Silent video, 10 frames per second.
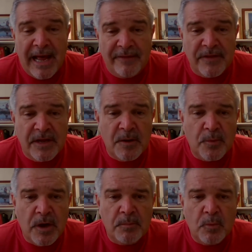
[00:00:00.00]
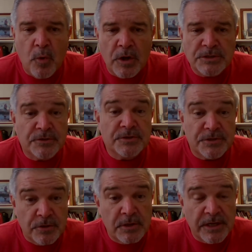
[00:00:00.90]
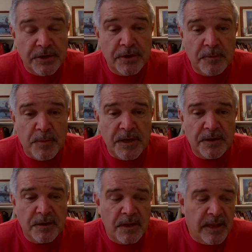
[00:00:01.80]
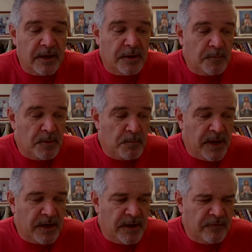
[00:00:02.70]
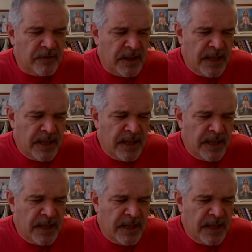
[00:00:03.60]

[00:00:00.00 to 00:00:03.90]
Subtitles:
I think it probably was, or it certainly could have been. They could have been big enough.